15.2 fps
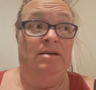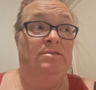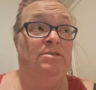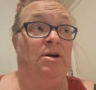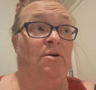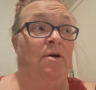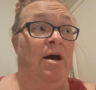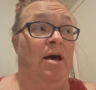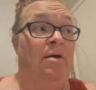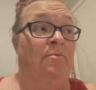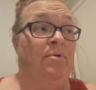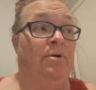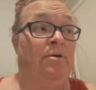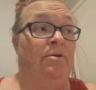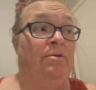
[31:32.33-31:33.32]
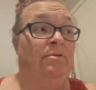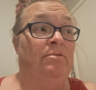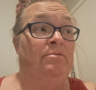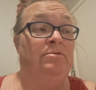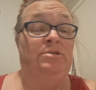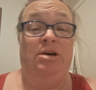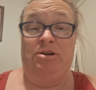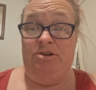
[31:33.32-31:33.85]
So I will
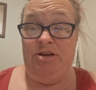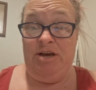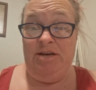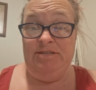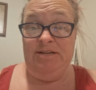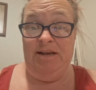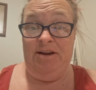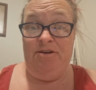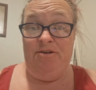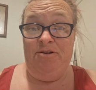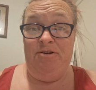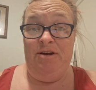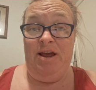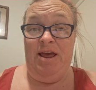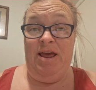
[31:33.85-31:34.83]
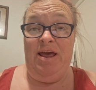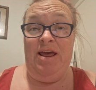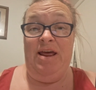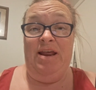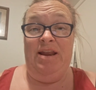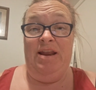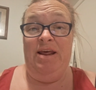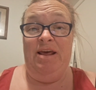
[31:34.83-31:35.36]
talk to you guys later,
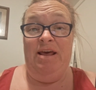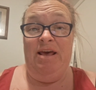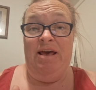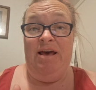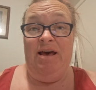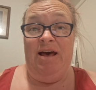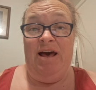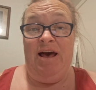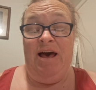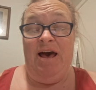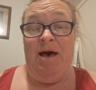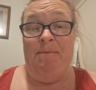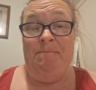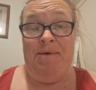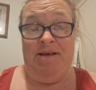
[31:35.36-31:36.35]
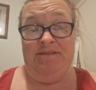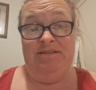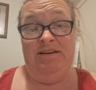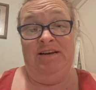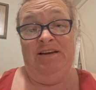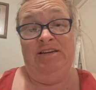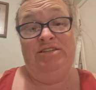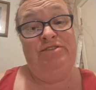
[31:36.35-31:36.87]
and a
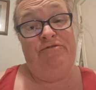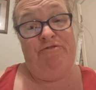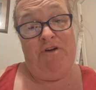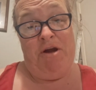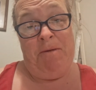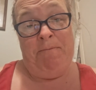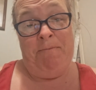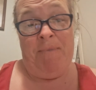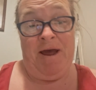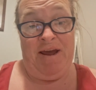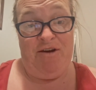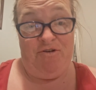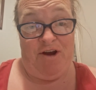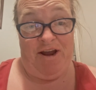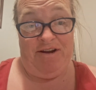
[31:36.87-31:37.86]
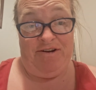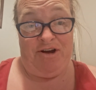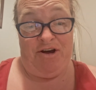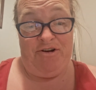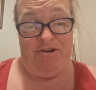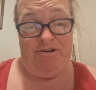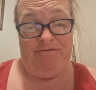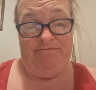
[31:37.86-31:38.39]
message from my
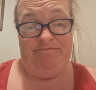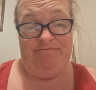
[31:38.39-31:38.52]
granddaughter.